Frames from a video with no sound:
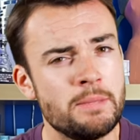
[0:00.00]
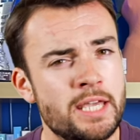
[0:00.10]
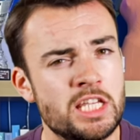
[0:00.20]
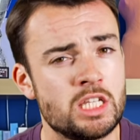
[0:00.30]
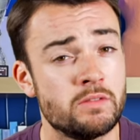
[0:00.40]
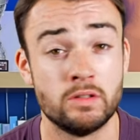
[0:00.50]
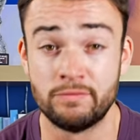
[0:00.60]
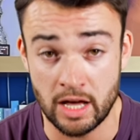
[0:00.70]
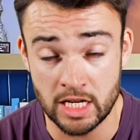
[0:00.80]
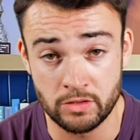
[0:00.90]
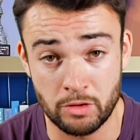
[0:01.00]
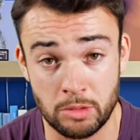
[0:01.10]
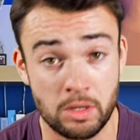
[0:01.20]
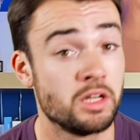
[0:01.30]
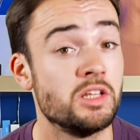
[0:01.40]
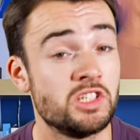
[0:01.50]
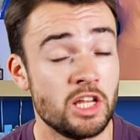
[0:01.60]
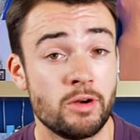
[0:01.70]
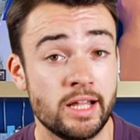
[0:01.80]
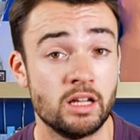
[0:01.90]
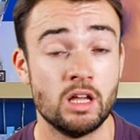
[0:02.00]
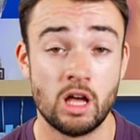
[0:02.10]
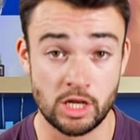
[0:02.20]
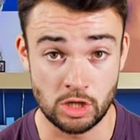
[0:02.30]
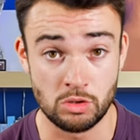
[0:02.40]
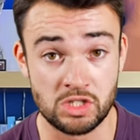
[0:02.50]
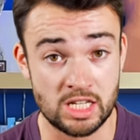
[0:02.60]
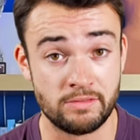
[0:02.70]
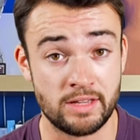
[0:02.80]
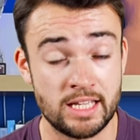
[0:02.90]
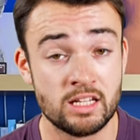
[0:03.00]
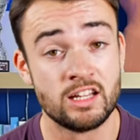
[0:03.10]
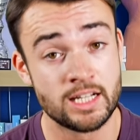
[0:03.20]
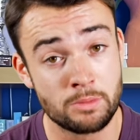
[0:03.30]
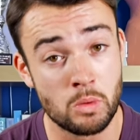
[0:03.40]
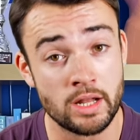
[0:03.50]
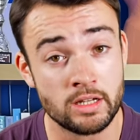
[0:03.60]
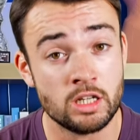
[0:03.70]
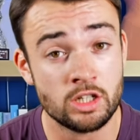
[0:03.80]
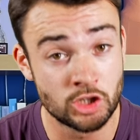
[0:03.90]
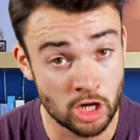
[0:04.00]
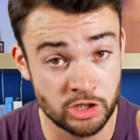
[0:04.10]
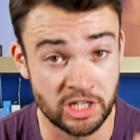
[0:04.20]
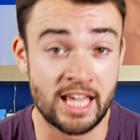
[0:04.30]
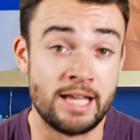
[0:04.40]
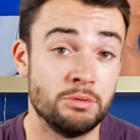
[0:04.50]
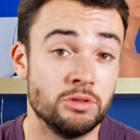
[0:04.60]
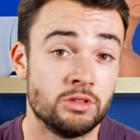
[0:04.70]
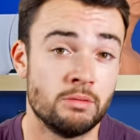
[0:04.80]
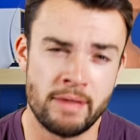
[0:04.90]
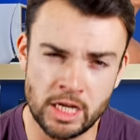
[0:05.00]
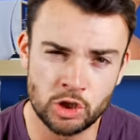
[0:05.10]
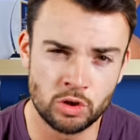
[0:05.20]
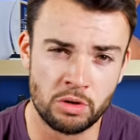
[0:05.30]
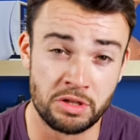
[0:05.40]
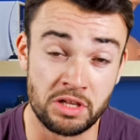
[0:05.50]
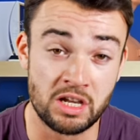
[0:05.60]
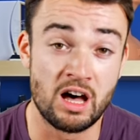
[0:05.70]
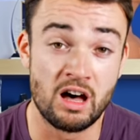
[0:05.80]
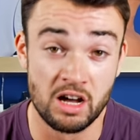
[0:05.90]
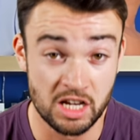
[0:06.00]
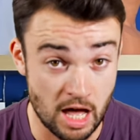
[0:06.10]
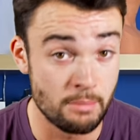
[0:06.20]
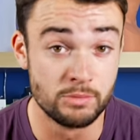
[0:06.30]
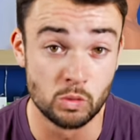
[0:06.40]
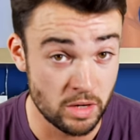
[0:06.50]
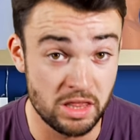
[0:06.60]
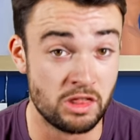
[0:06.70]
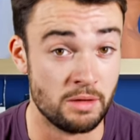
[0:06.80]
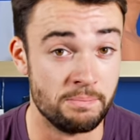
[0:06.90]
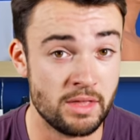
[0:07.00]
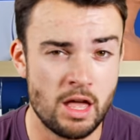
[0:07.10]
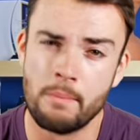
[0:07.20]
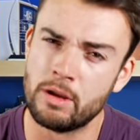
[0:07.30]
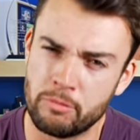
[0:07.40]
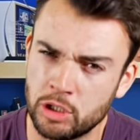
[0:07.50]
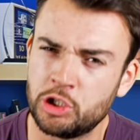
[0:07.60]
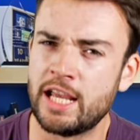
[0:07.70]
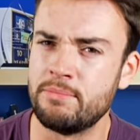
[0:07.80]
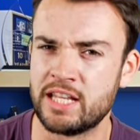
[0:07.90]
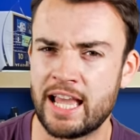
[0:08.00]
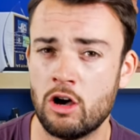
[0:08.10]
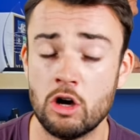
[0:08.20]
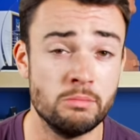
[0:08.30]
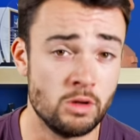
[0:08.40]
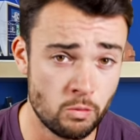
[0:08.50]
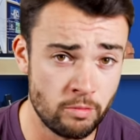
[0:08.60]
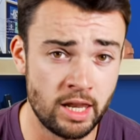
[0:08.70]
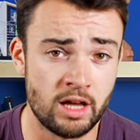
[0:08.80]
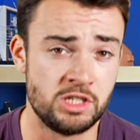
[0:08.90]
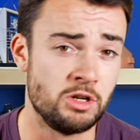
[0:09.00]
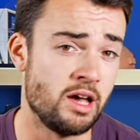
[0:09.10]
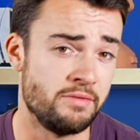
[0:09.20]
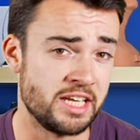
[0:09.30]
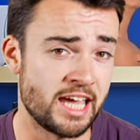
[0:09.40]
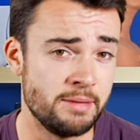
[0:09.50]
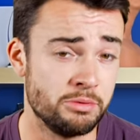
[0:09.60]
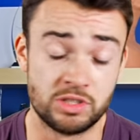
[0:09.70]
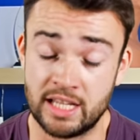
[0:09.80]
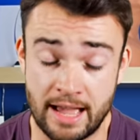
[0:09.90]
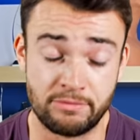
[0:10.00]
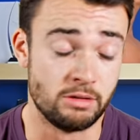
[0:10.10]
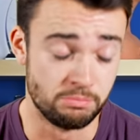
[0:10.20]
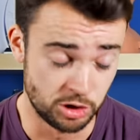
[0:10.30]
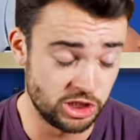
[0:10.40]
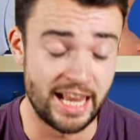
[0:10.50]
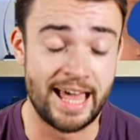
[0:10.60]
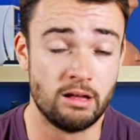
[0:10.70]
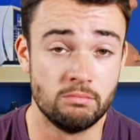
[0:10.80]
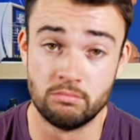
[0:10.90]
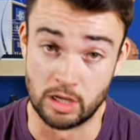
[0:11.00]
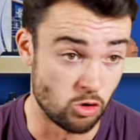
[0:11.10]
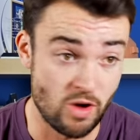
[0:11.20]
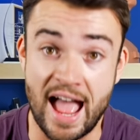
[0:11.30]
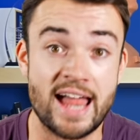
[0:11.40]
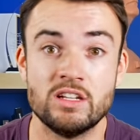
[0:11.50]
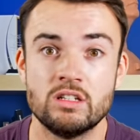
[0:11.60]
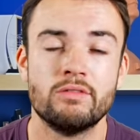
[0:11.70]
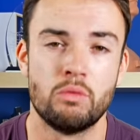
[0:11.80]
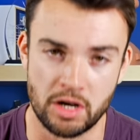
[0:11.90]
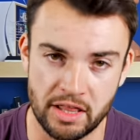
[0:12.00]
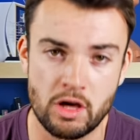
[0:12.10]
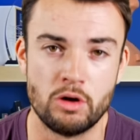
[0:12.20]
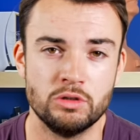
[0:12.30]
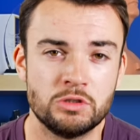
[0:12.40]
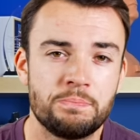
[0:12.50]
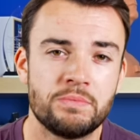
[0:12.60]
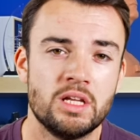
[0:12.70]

pieces of advice for anyone considering a used EV. Number one, charging cables. Make sure that the car comes with them. It'd be a real shame to get home, realize you don't have any cables and have to shell out $1,000 for one of those.